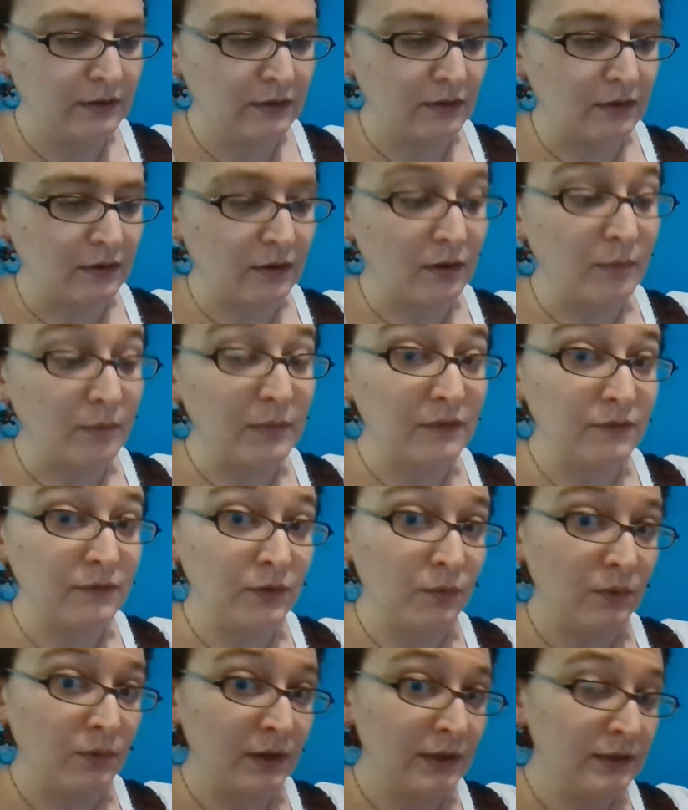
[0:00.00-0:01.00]
If you
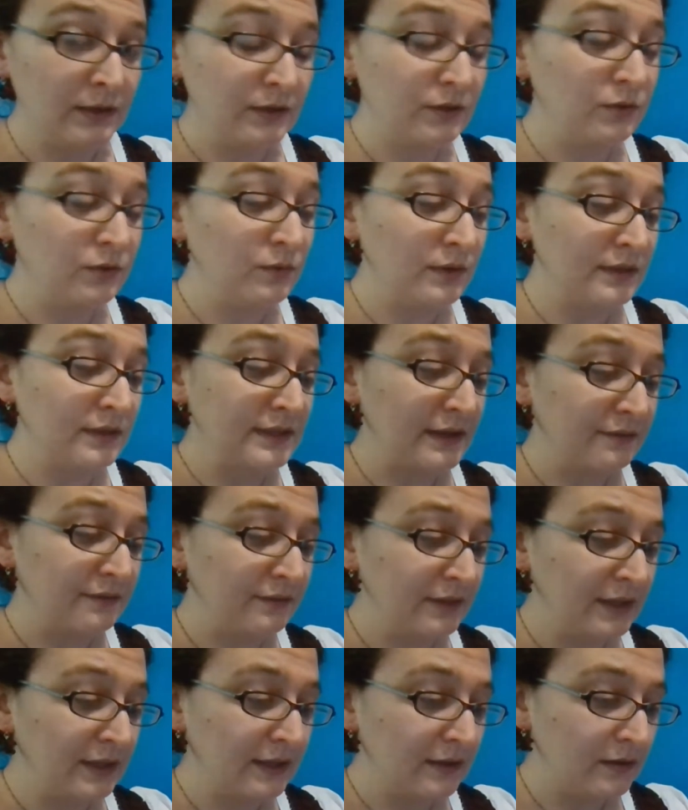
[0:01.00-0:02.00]
want, you can
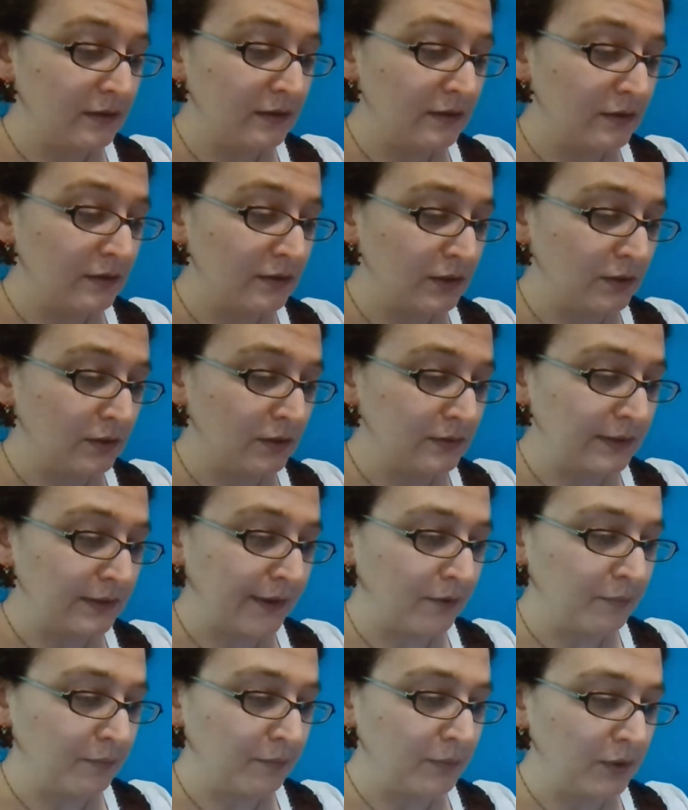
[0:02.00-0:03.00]
definitely get an adult to
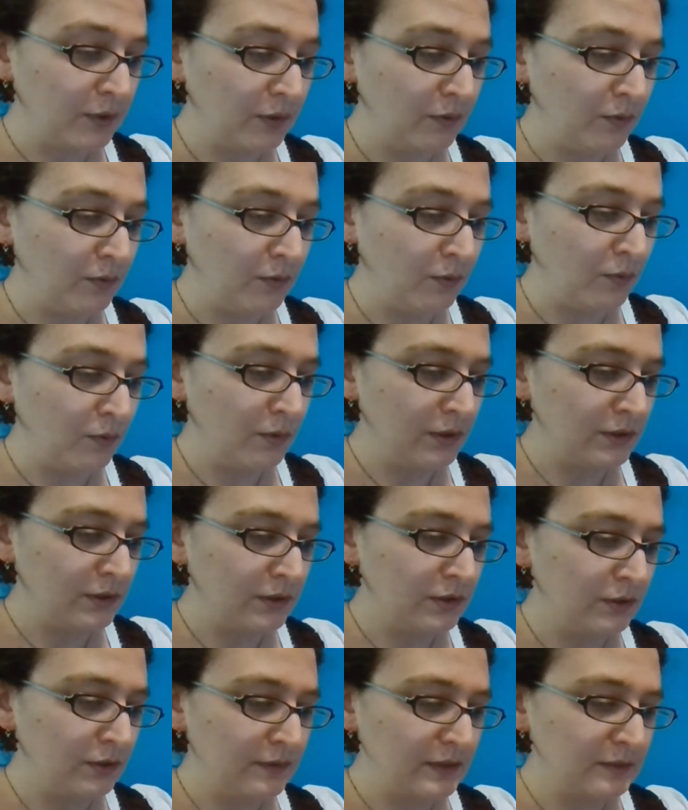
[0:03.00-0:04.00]
help you
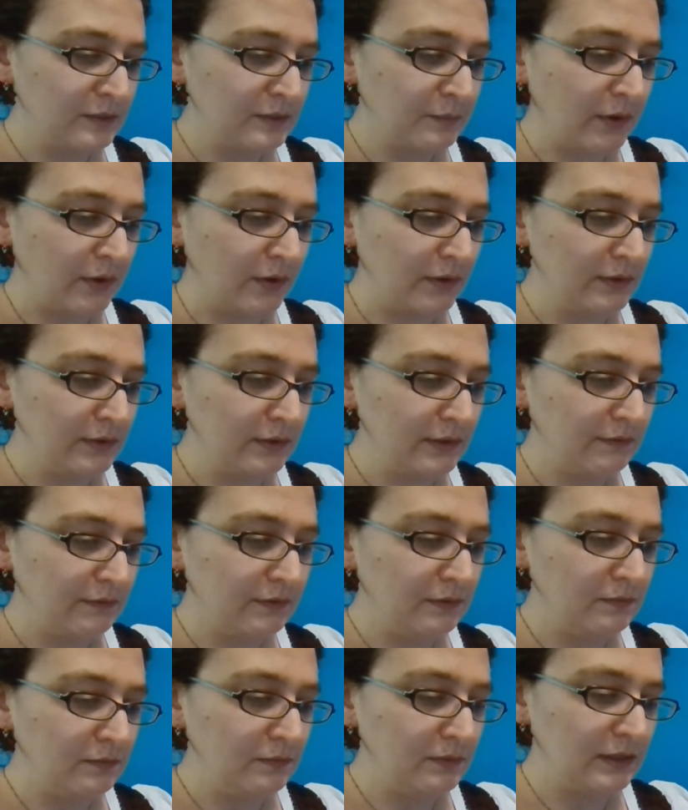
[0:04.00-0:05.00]
do this part if
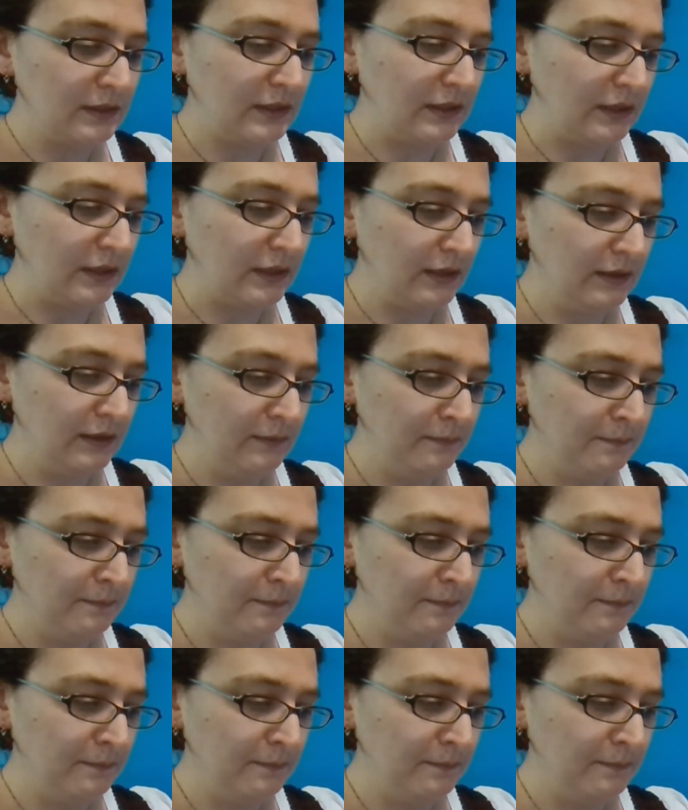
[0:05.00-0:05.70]
you need.